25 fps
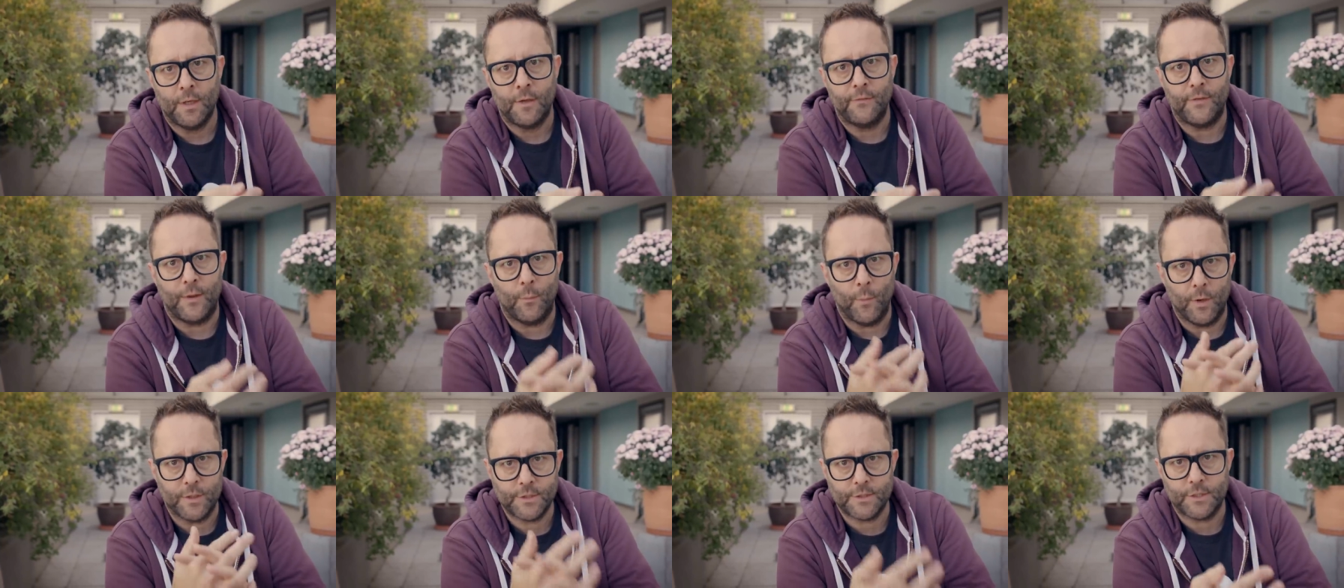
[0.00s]

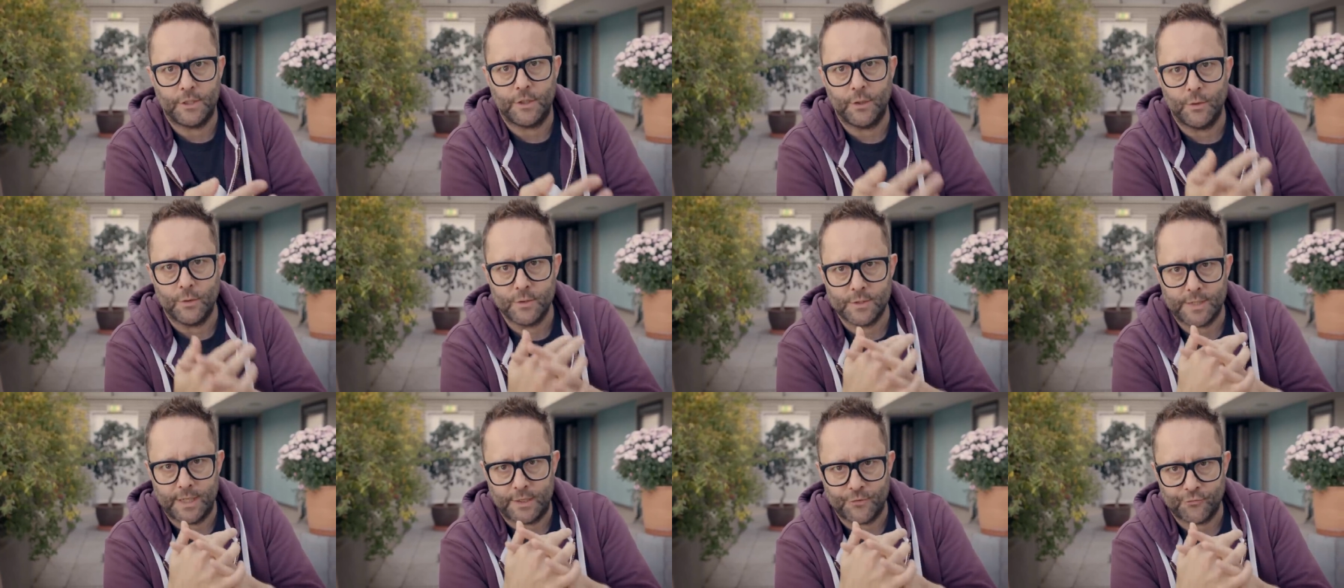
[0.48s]
They want to
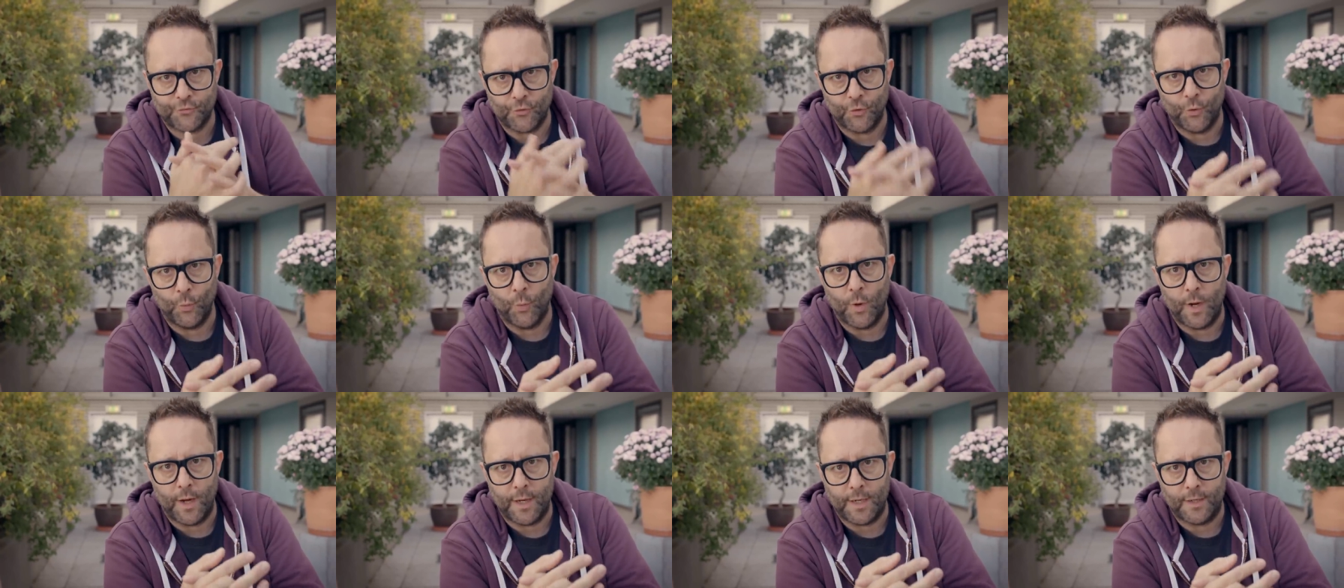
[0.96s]
use their
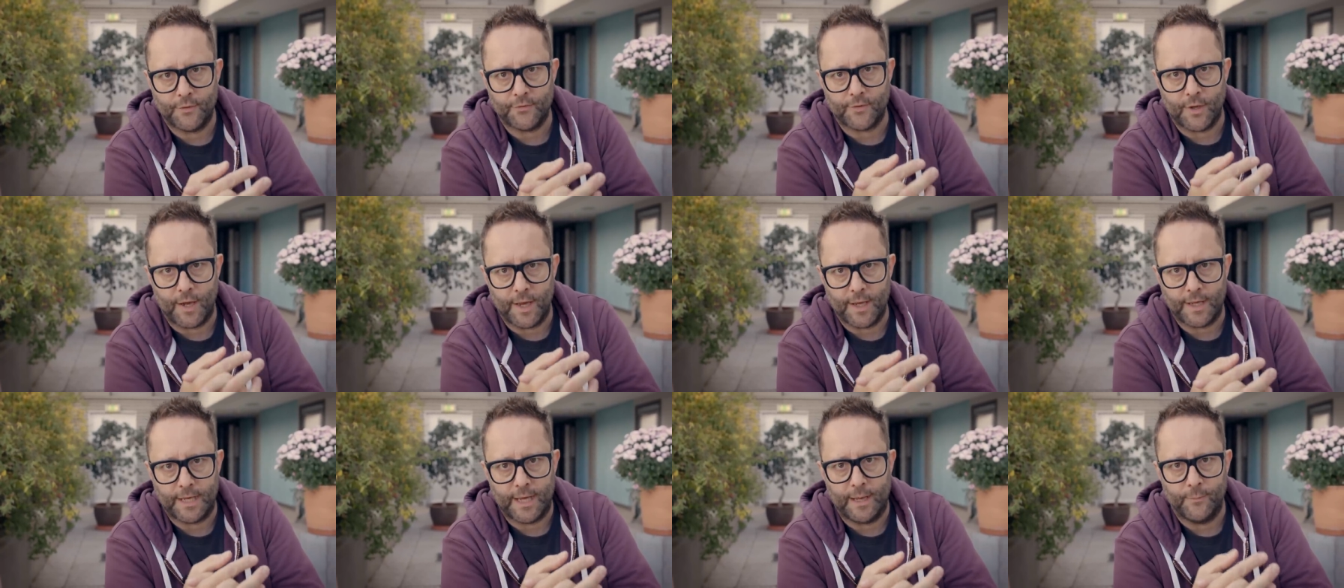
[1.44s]
true wireless
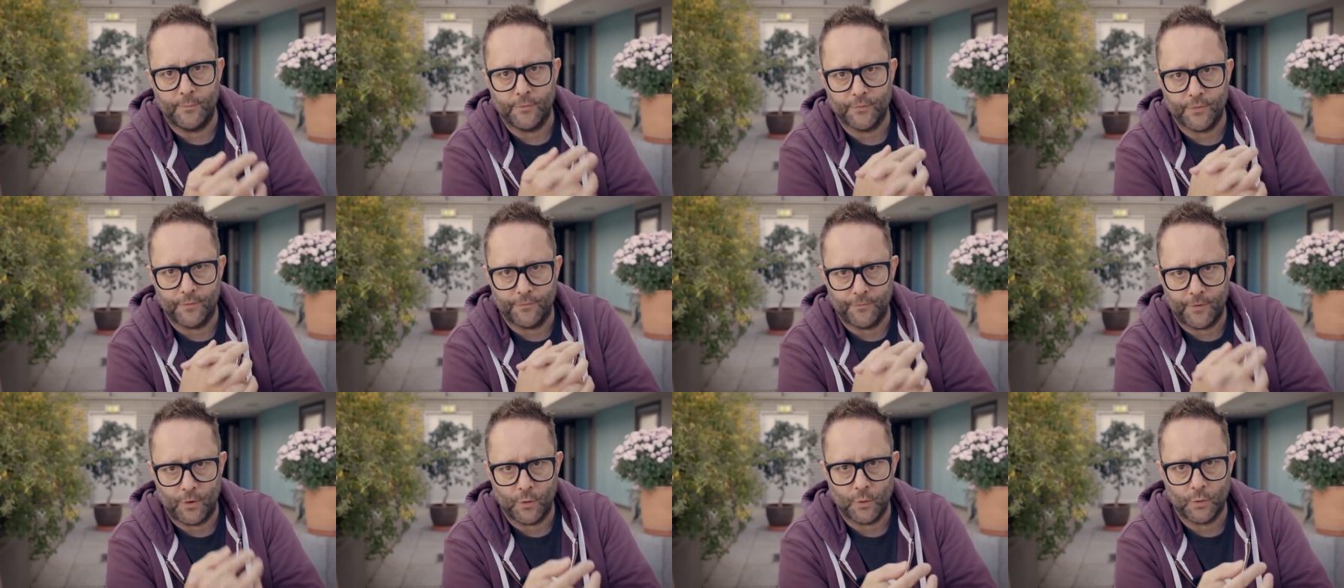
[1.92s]
IEMs
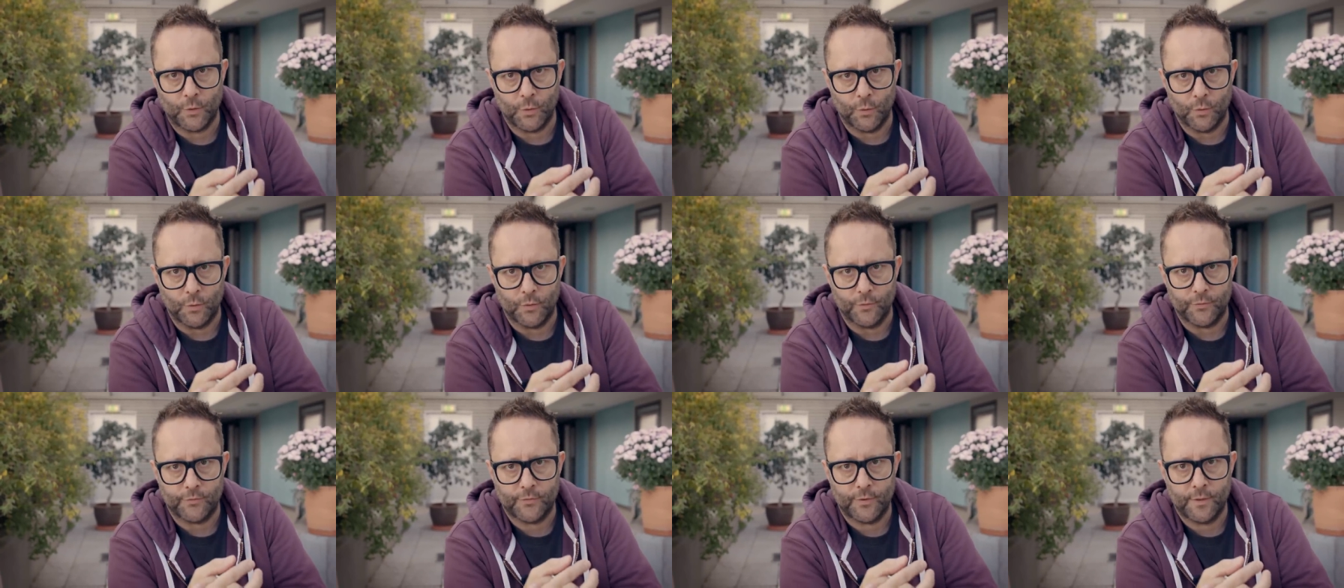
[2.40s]
for phone
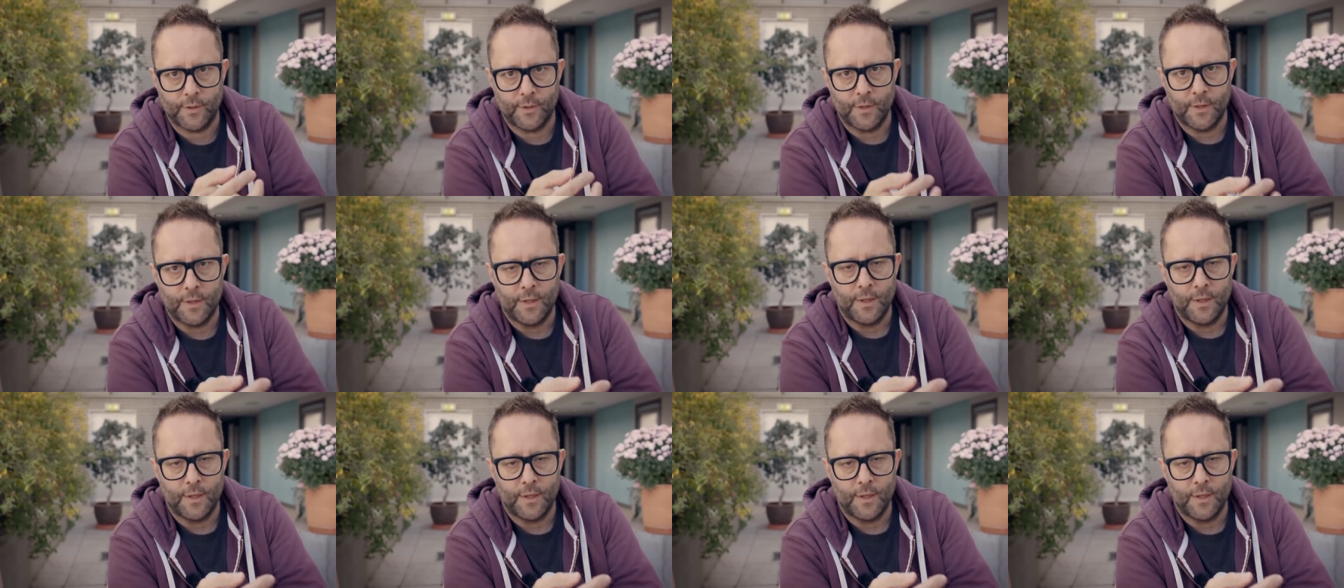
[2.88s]
calls.